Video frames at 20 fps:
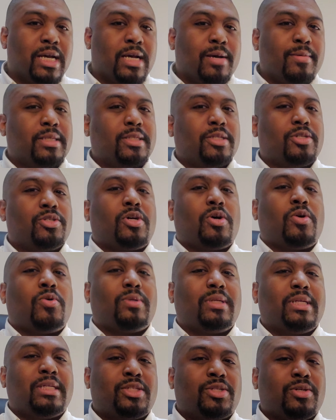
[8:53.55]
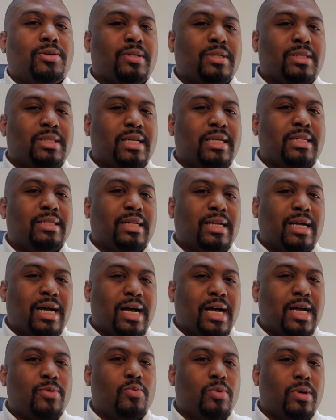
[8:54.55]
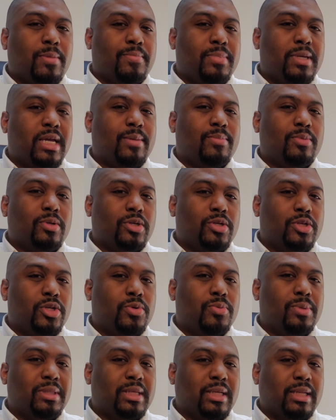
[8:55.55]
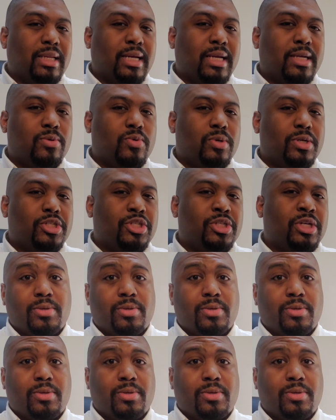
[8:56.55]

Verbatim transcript: because there's only certain things that I want to be able to do in the language.